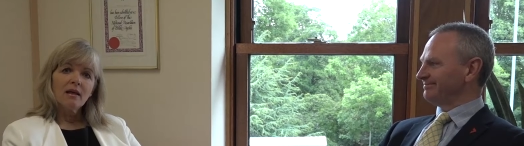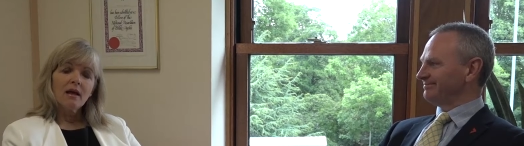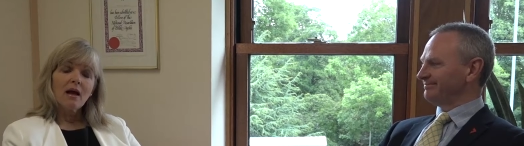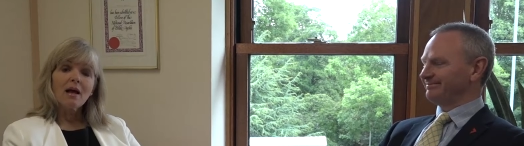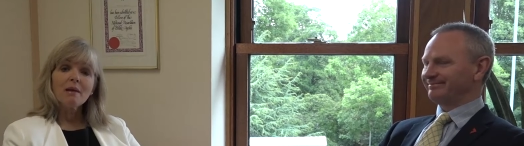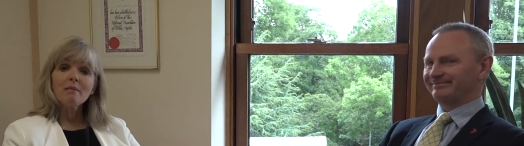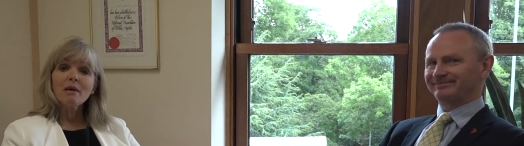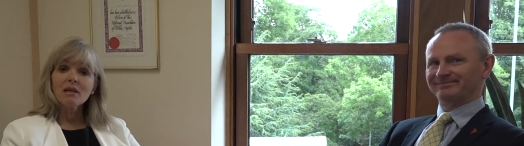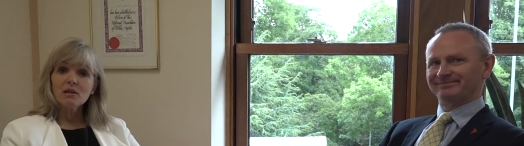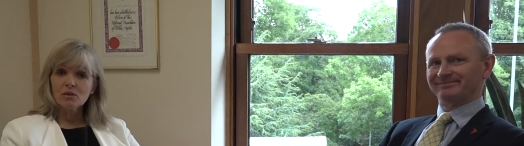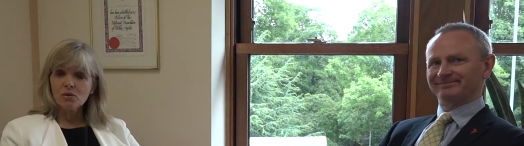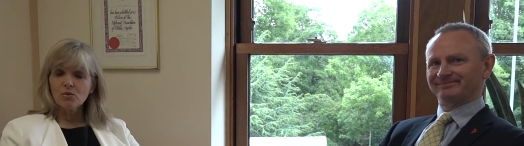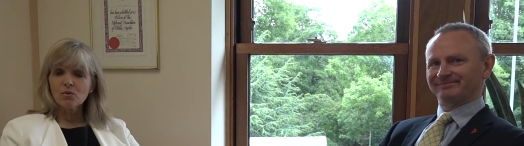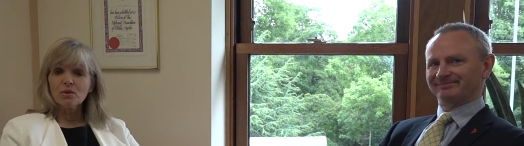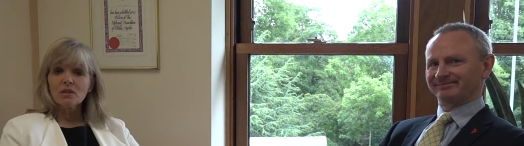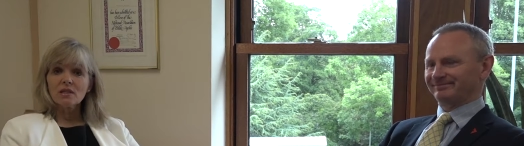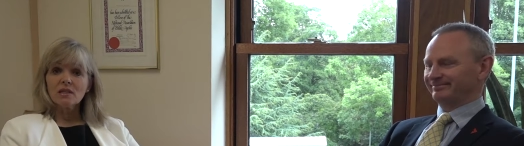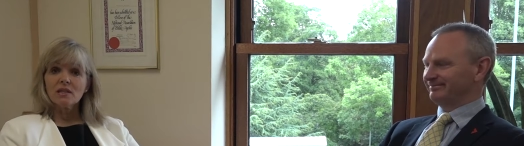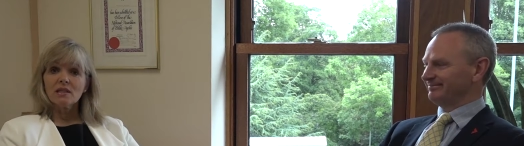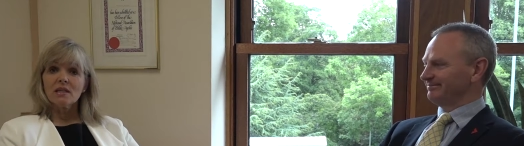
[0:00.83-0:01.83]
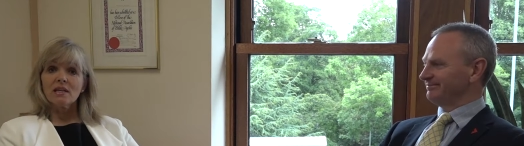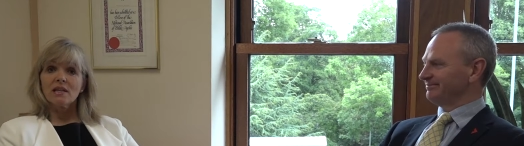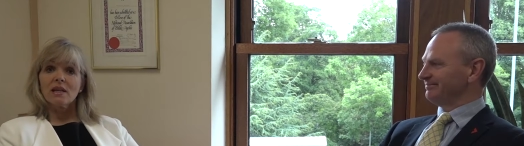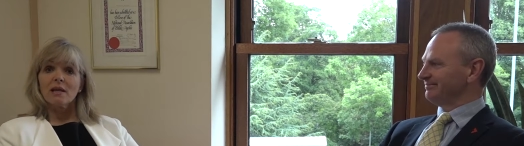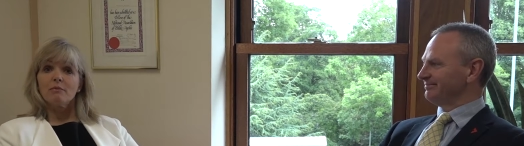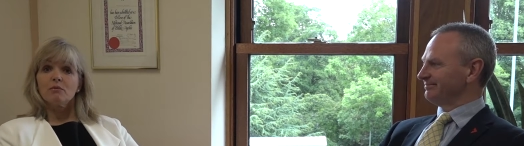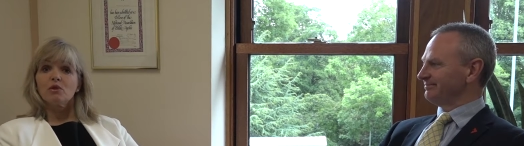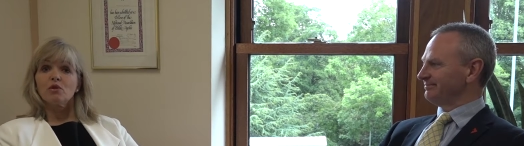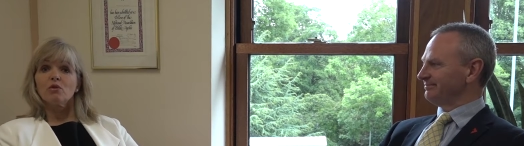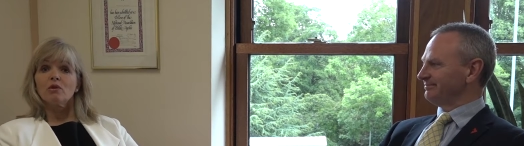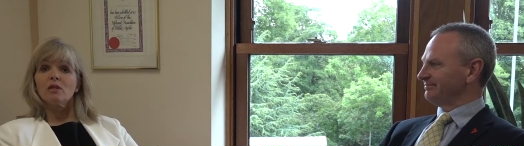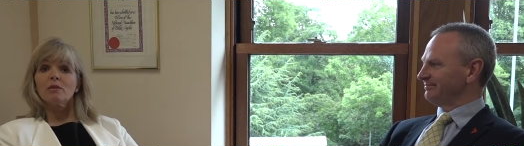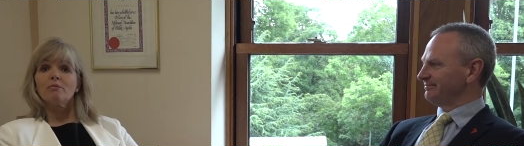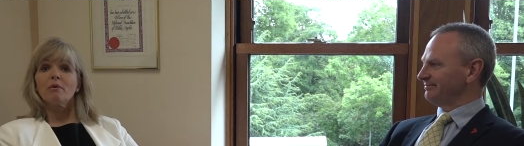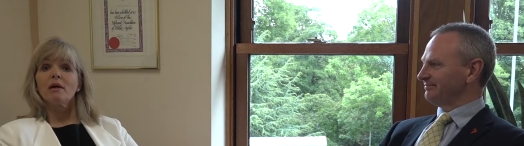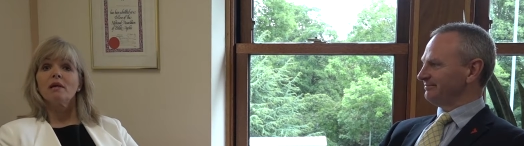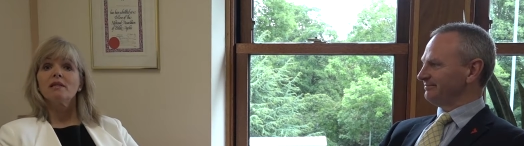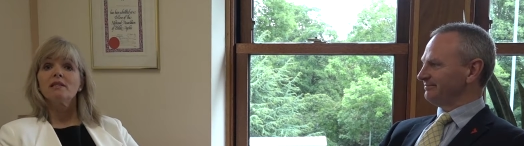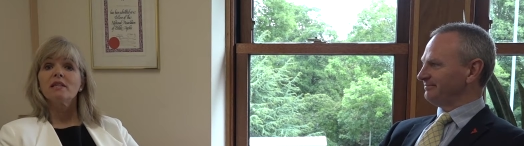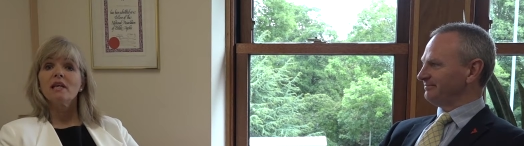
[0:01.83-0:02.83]
Speaker 1: I'm Anne Dawson and I'm
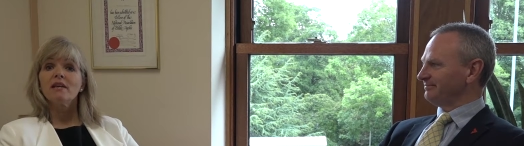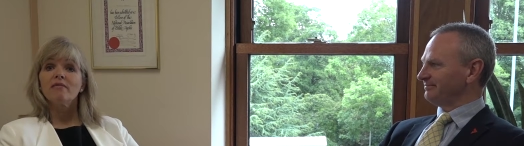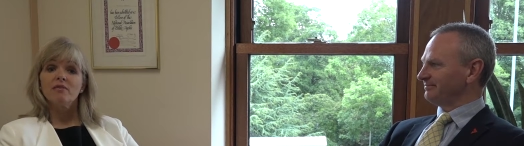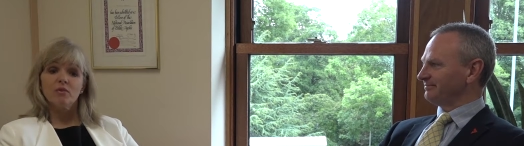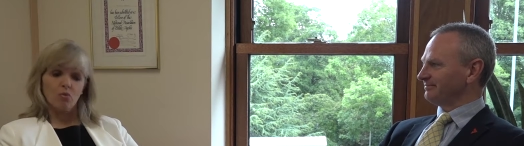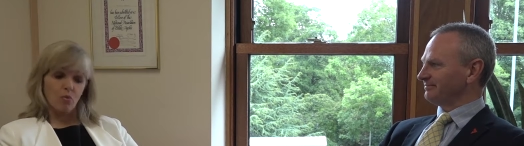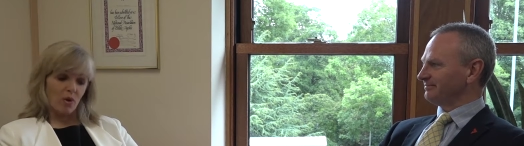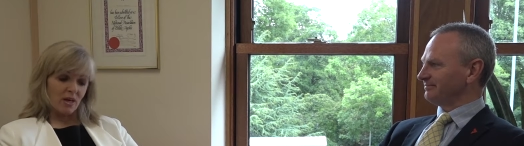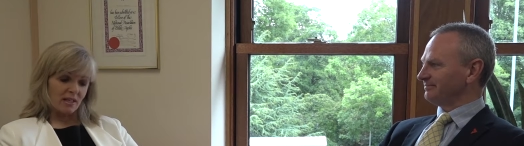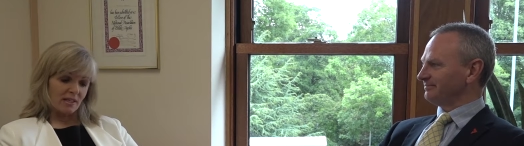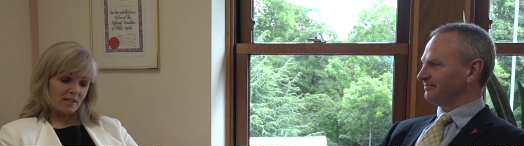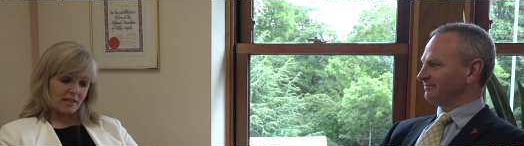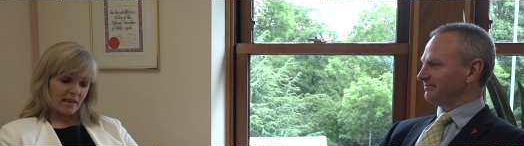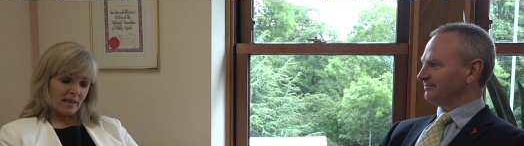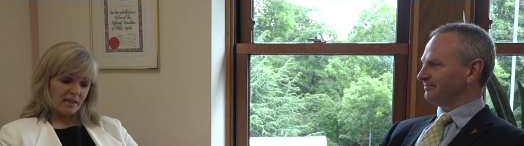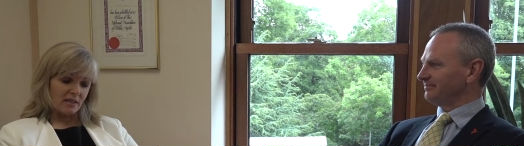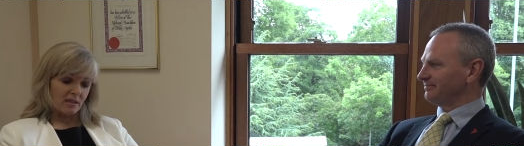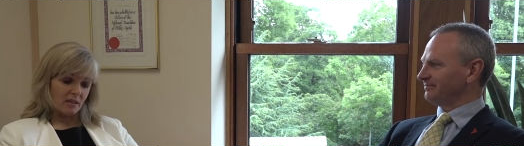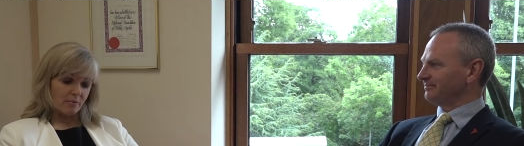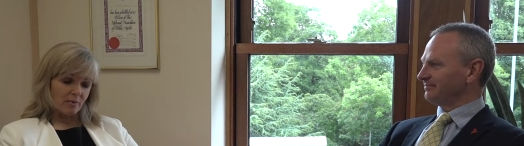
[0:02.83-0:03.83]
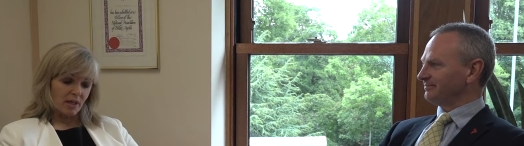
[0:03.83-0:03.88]
joined by David Westgate,